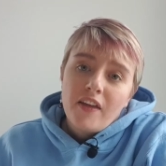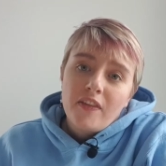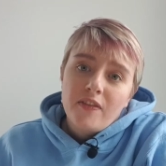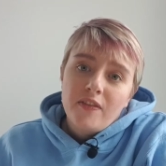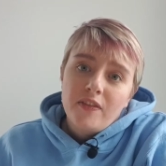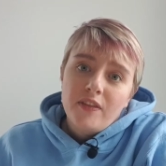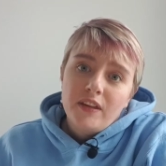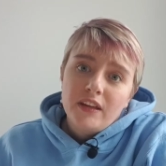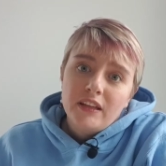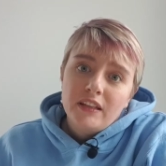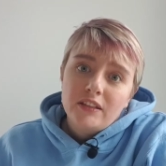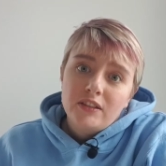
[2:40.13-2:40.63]

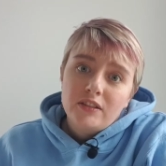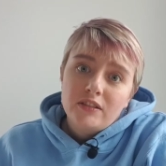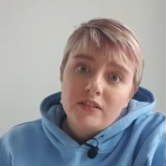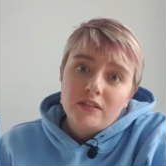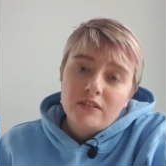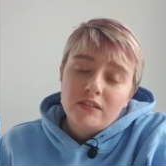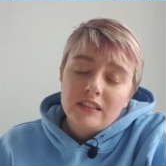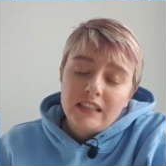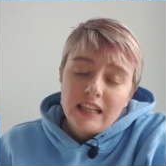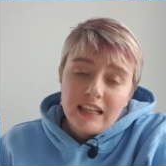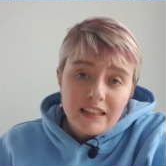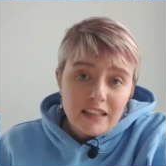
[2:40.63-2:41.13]
The
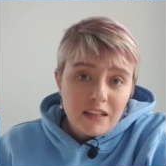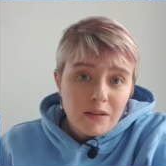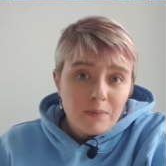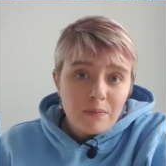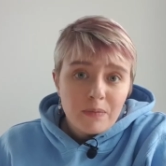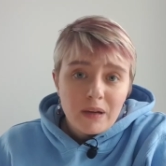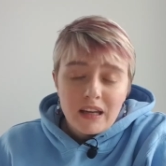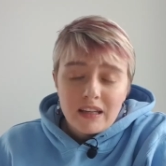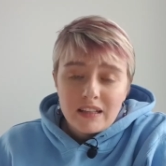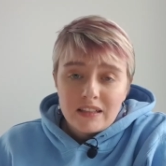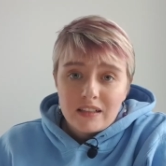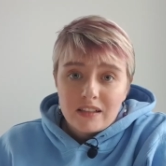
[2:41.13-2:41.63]

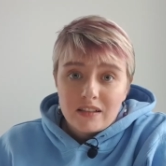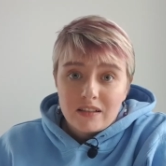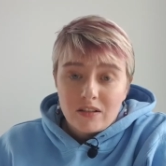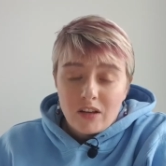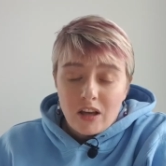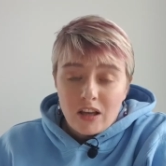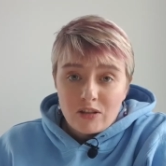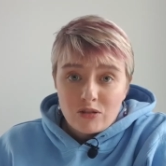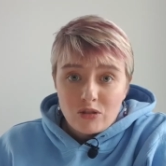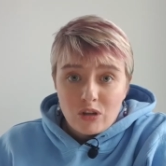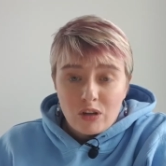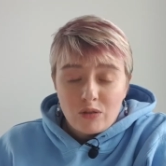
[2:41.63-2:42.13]
stadium is
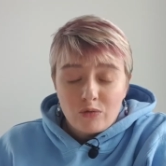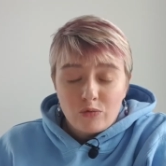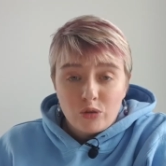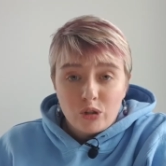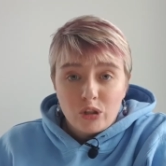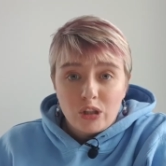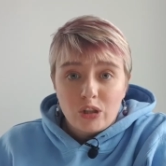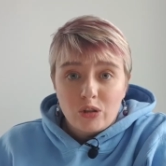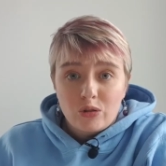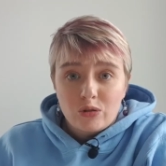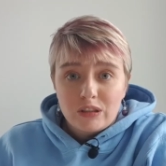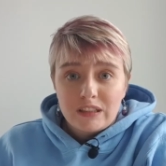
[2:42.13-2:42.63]
a
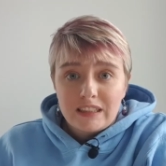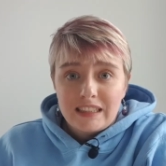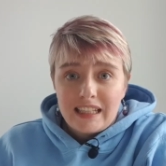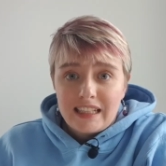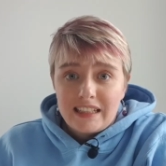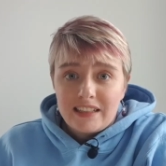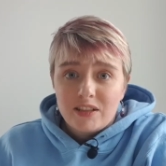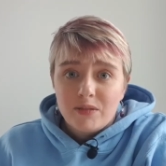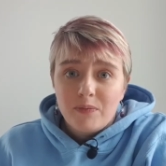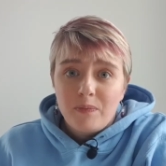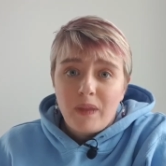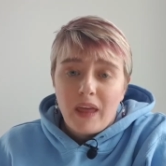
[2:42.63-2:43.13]
really good
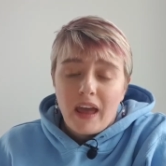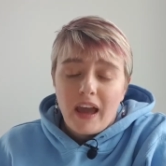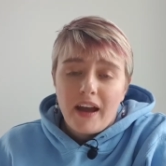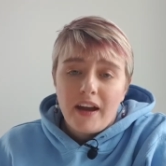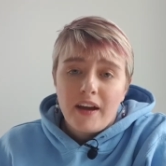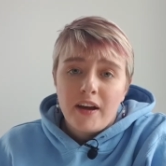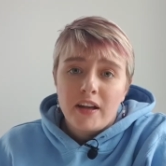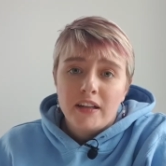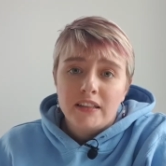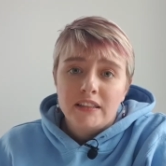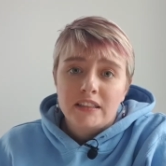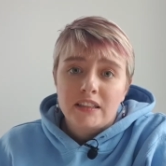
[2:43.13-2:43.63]
stadium
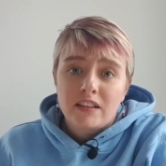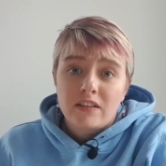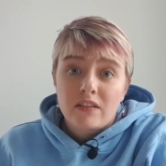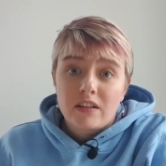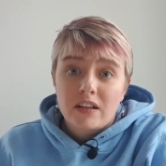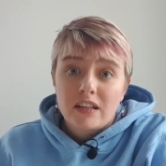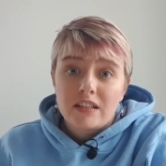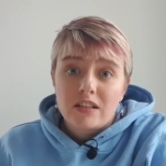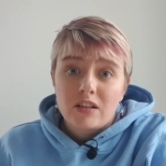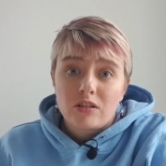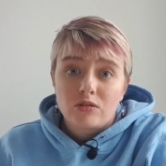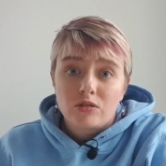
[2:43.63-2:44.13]
and there
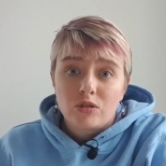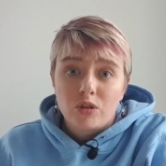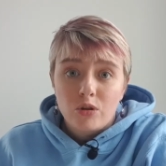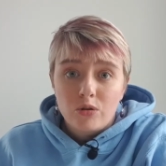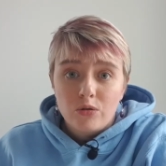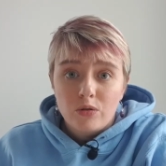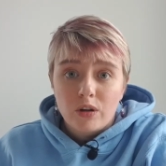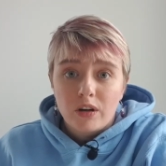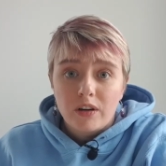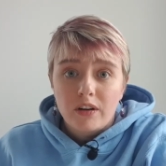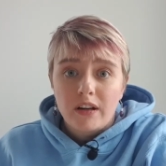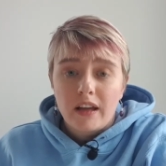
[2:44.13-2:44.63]
is a
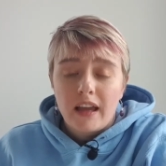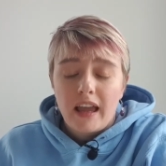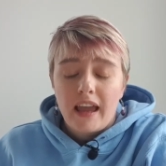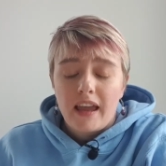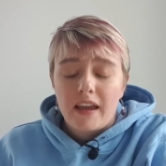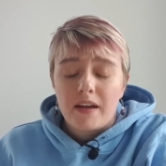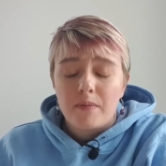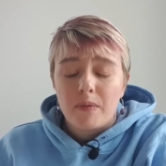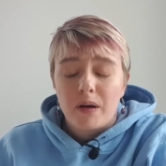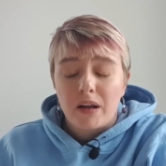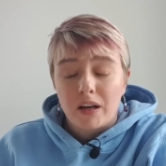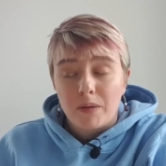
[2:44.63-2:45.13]
tour
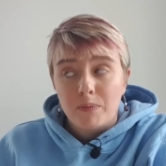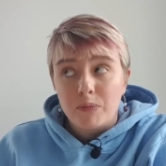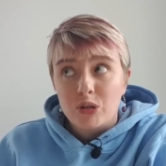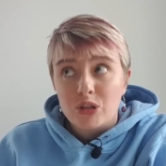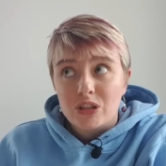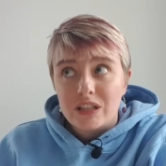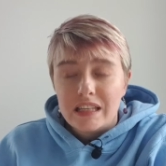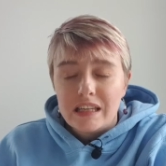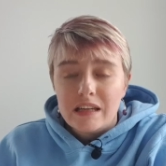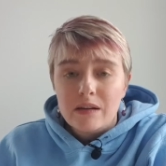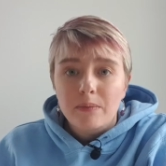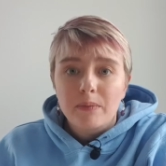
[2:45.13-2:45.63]
and a
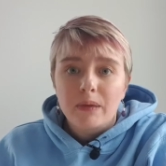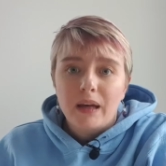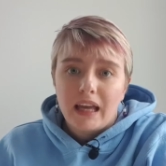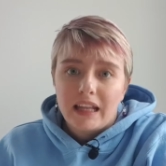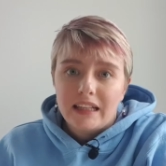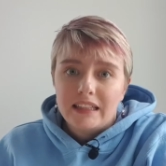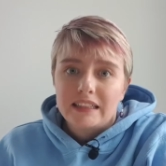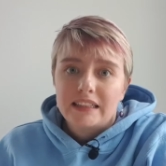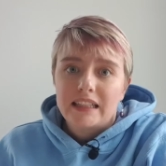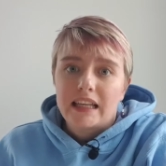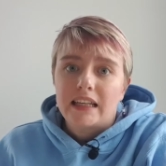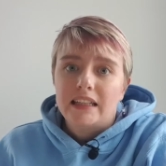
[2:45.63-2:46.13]
museum
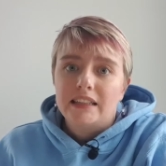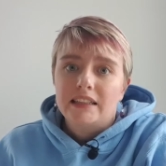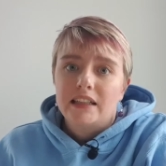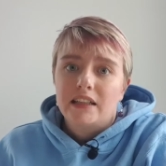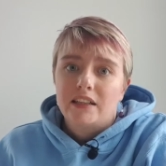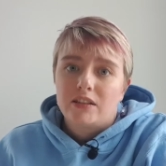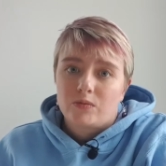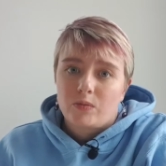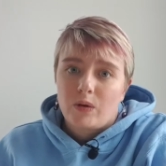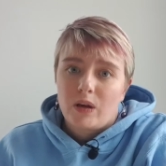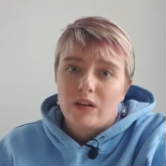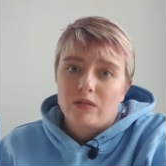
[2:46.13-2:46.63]
inside it
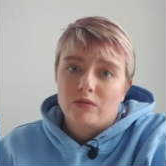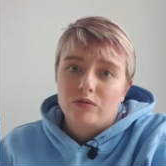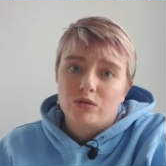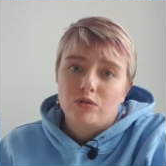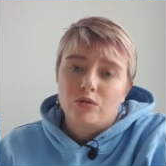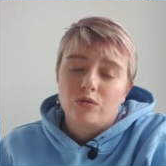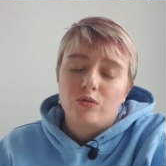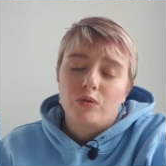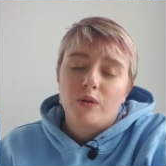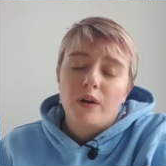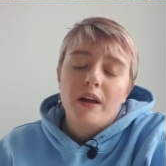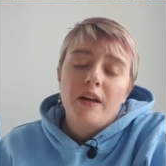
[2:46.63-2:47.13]
as well.
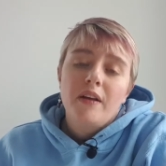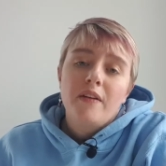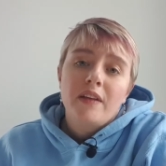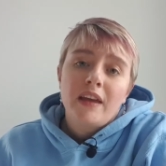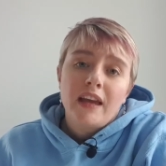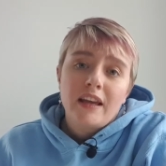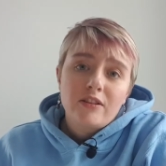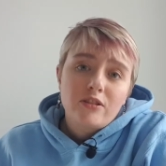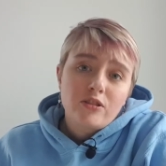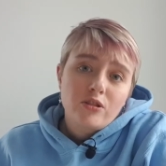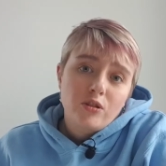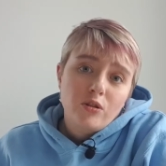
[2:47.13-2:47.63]
So
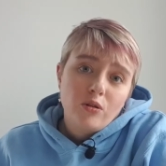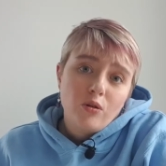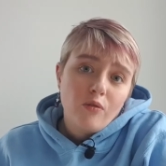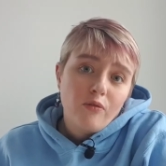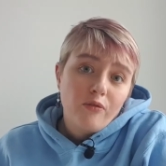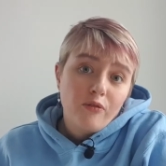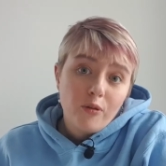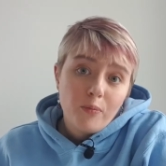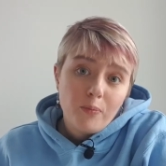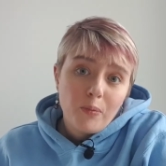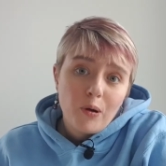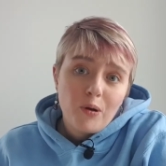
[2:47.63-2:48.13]
history of
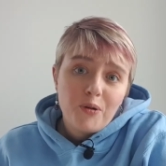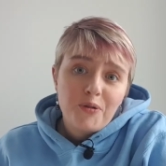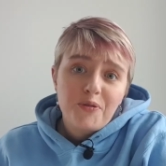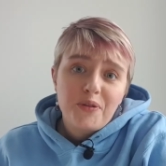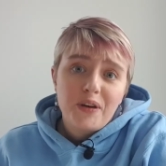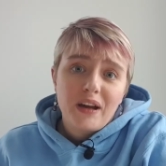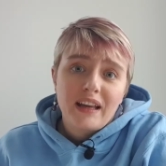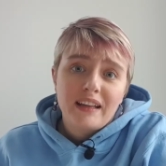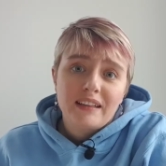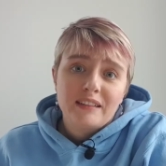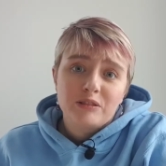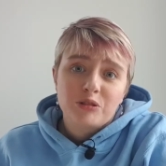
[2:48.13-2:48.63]

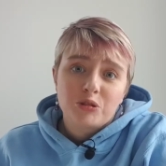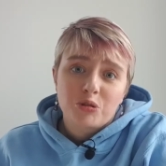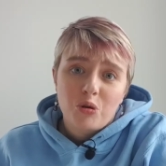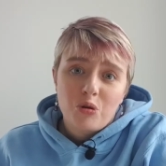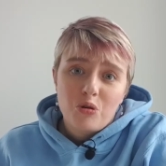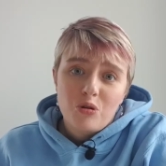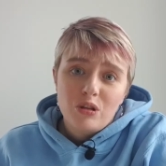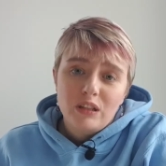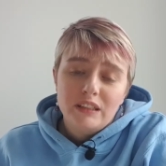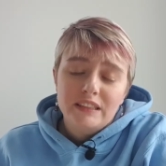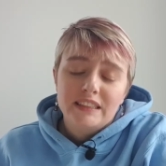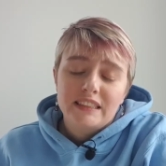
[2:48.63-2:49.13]
football in
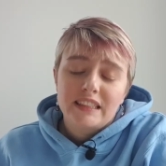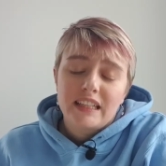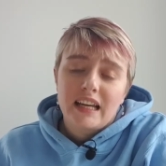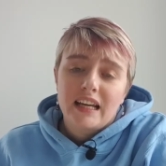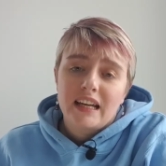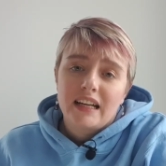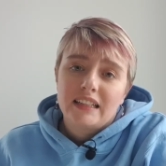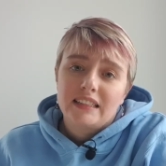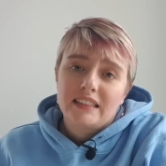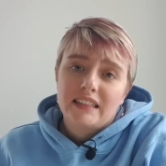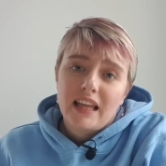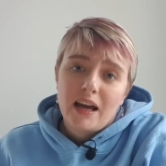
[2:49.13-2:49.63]
Scotland,
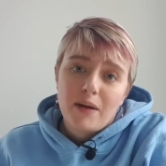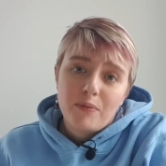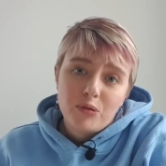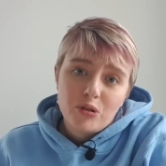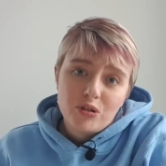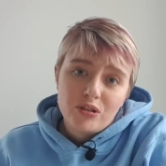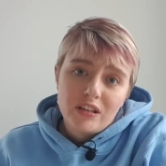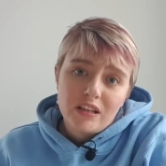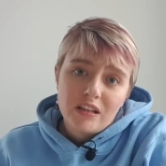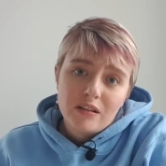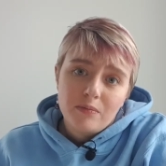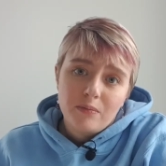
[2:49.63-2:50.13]
and that
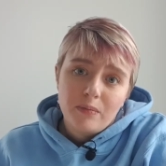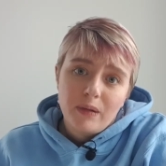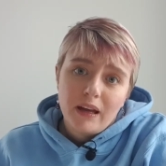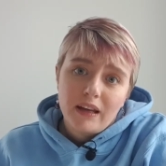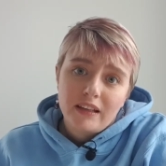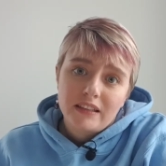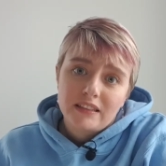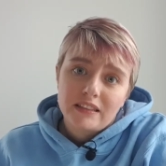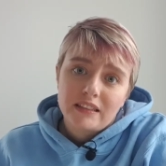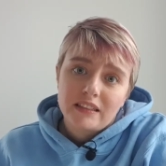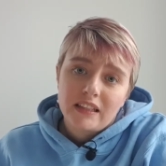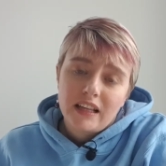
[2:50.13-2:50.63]
museum
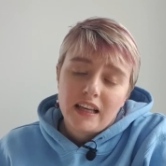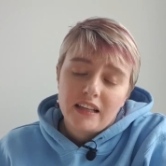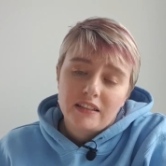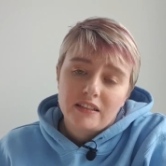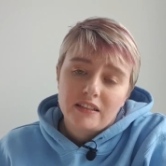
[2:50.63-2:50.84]
is